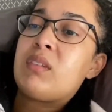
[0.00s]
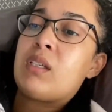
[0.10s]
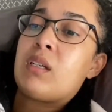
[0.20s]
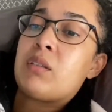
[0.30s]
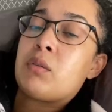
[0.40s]

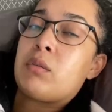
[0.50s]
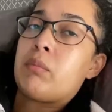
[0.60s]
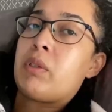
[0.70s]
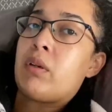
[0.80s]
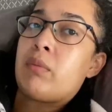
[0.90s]
And I told
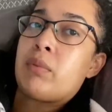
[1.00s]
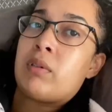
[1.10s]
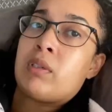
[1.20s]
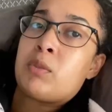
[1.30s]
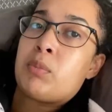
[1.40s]
him, you know, I've
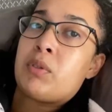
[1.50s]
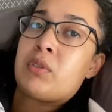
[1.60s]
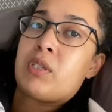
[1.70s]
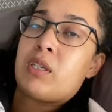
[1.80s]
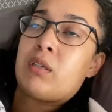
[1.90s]
been
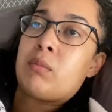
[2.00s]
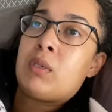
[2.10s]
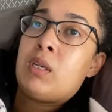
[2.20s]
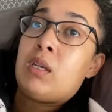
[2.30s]
exposed to him.